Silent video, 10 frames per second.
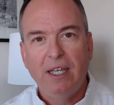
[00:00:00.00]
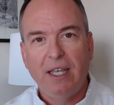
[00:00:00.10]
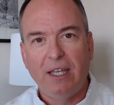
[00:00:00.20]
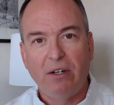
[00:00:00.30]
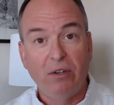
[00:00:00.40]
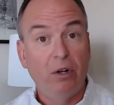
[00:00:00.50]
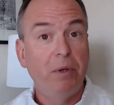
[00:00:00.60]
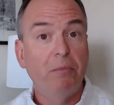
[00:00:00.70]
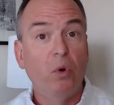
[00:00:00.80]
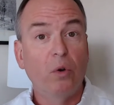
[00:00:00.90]
and a little
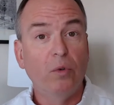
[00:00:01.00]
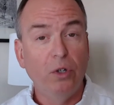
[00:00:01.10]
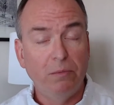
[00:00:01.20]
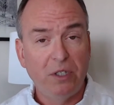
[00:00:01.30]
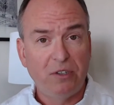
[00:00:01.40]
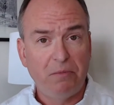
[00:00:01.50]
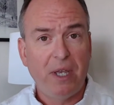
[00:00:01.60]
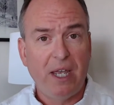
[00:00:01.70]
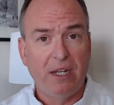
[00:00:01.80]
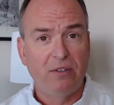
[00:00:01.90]
bit more room to
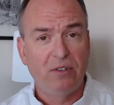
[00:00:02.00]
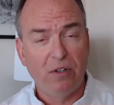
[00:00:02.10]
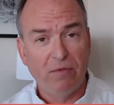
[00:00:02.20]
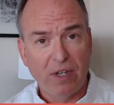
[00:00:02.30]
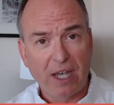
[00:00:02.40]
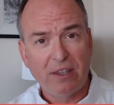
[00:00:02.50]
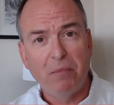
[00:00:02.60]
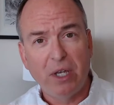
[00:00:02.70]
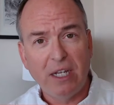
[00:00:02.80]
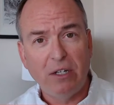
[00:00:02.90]
spend. So you've got the
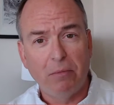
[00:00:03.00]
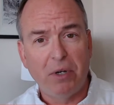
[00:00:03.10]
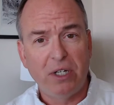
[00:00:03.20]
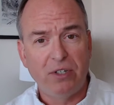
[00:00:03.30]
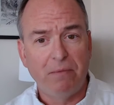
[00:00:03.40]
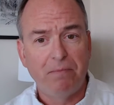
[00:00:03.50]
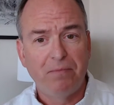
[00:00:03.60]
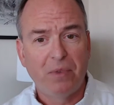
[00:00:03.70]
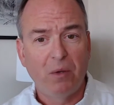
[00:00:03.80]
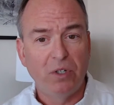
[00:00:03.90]
money in your budget,
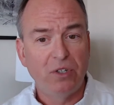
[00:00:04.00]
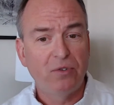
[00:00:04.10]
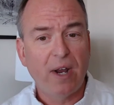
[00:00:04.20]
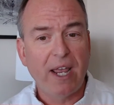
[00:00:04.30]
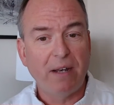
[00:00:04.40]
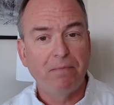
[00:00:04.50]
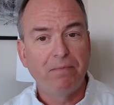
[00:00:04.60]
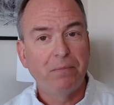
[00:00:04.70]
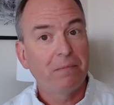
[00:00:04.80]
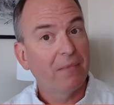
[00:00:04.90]
which is great.
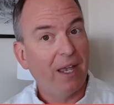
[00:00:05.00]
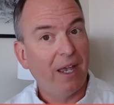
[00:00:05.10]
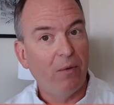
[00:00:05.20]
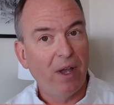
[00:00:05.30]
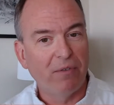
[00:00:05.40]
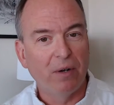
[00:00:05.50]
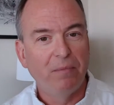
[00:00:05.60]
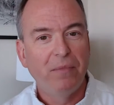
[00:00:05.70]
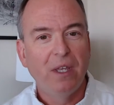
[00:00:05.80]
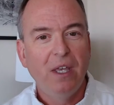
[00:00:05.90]

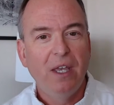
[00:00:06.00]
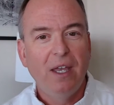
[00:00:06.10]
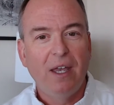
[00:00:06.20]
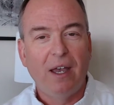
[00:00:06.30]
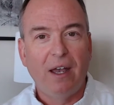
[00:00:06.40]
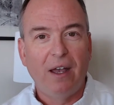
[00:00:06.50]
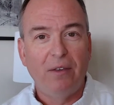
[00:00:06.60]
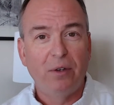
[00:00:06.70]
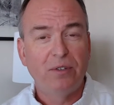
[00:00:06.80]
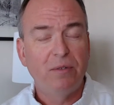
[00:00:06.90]
However,
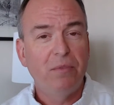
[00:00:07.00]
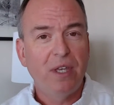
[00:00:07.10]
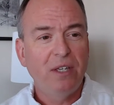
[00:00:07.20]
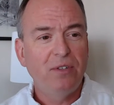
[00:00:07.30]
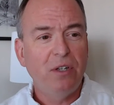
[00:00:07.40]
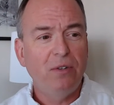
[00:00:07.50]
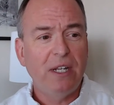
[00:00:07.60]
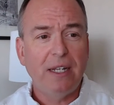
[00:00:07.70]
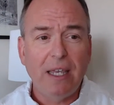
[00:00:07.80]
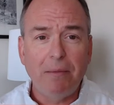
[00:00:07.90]
there are some things that you
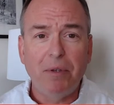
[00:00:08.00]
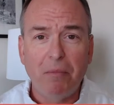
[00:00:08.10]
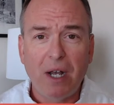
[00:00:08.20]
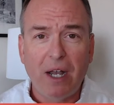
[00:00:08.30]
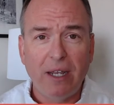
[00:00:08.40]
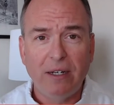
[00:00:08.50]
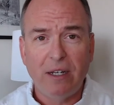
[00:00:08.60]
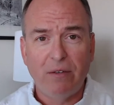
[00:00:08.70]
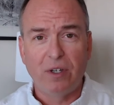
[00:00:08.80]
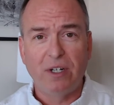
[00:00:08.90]
need to keep in mind
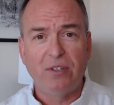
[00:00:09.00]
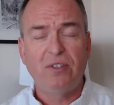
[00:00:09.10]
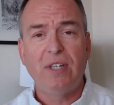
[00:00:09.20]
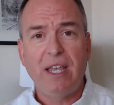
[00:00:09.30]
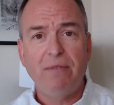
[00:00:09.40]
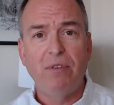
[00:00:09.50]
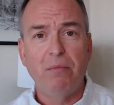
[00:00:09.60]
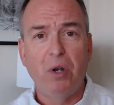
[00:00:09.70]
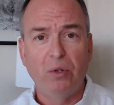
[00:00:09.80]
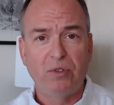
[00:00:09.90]
if you're going to save the
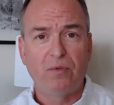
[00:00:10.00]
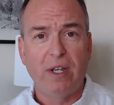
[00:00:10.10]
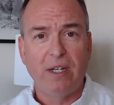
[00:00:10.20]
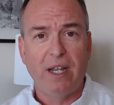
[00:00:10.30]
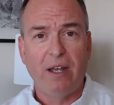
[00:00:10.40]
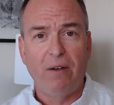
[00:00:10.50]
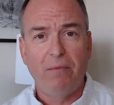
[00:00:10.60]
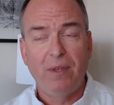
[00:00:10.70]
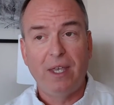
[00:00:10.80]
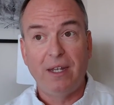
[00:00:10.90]
most right now.
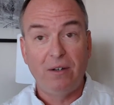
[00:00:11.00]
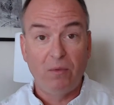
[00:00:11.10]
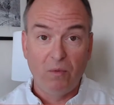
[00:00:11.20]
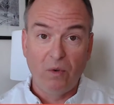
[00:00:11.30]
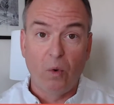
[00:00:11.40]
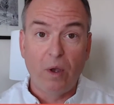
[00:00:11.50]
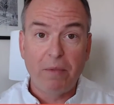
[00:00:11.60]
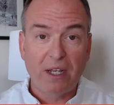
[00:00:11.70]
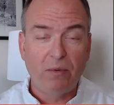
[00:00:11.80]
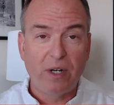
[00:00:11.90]
And going
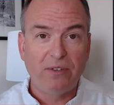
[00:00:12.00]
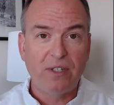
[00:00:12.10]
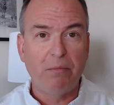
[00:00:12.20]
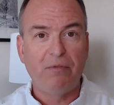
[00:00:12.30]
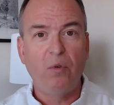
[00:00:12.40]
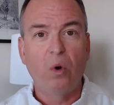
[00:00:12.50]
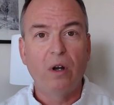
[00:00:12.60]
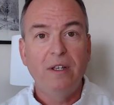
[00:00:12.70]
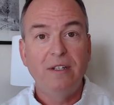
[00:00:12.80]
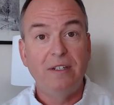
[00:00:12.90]
back to what I said
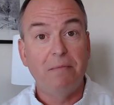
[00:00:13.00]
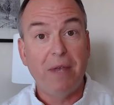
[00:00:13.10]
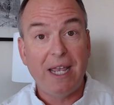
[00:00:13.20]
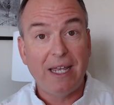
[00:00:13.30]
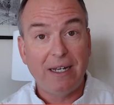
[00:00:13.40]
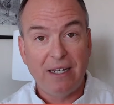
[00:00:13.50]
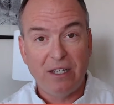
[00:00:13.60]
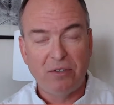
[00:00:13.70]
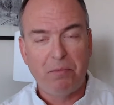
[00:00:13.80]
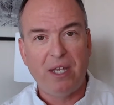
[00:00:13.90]
before, demand
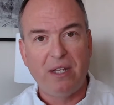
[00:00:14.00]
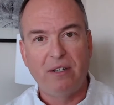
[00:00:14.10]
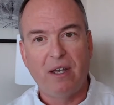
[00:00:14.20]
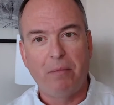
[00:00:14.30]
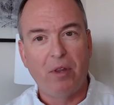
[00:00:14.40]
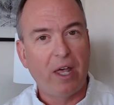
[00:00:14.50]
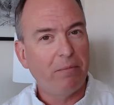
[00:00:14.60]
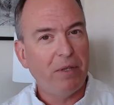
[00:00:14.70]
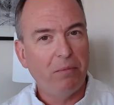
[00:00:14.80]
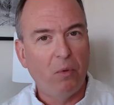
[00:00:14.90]
is pent up. A lot
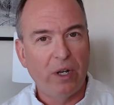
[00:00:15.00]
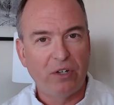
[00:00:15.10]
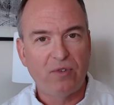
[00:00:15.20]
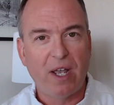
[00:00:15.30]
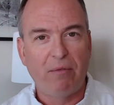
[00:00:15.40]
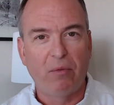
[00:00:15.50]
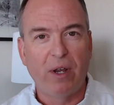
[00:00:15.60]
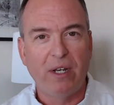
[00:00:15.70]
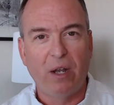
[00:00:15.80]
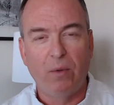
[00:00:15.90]
of people want to travel
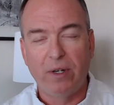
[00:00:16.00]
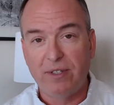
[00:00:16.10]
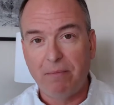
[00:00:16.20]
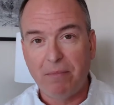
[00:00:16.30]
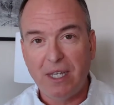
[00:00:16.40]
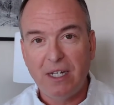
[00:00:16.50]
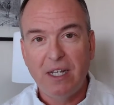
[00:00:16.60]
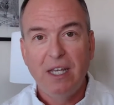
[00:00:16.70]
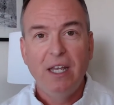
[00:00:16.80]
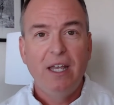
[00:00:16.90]
right now. What does that
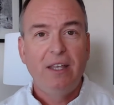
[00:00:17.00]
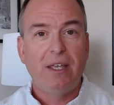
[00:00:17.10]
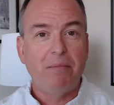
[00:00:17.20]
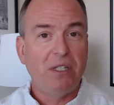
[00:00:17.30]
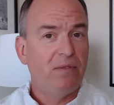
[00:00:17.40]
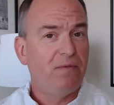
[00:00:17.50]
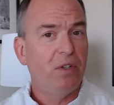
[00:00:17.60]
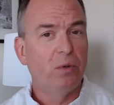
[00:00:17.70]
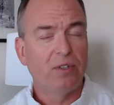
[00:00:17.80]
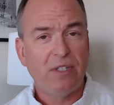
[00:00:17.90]
mean? That means
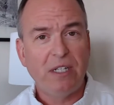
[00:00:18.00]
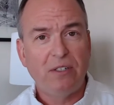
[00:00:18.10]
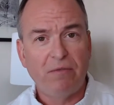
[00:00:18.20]
fewer seats